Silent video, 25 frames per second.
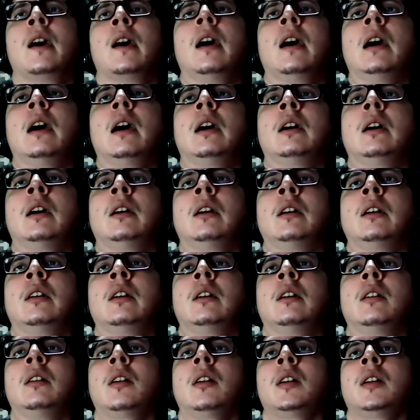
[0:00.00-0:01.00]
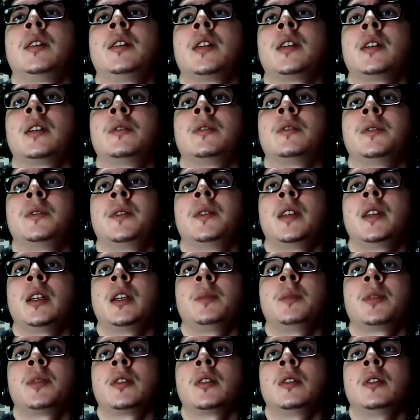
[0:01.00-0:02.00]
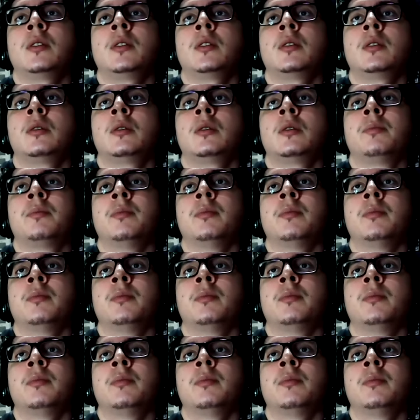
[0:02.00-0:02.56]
And the other themes are,